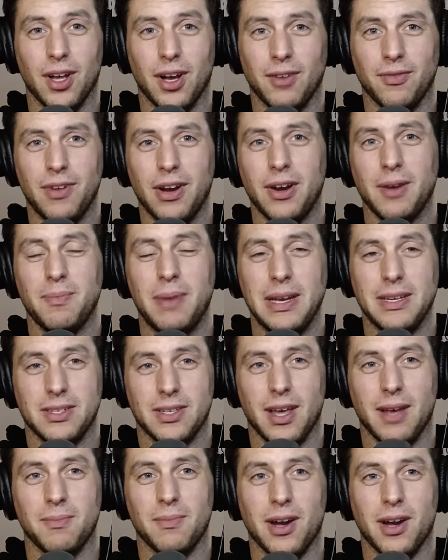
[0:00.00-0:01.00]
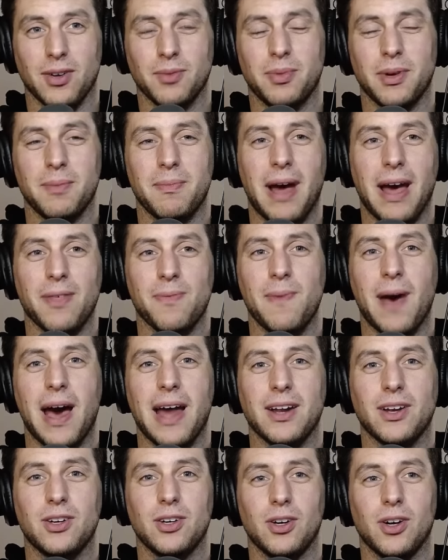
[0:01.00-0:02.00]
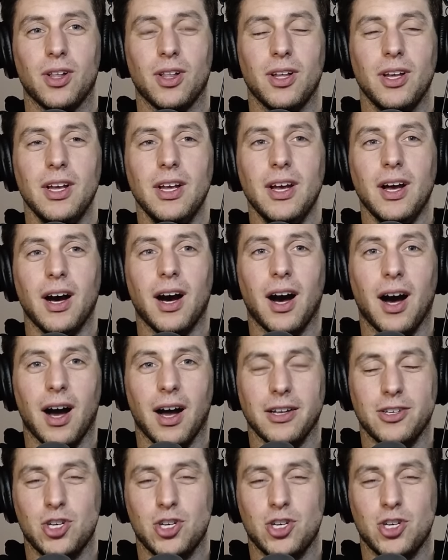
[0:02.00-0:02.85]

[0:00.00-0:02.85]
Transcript: a very baseline model, but mathematical uh,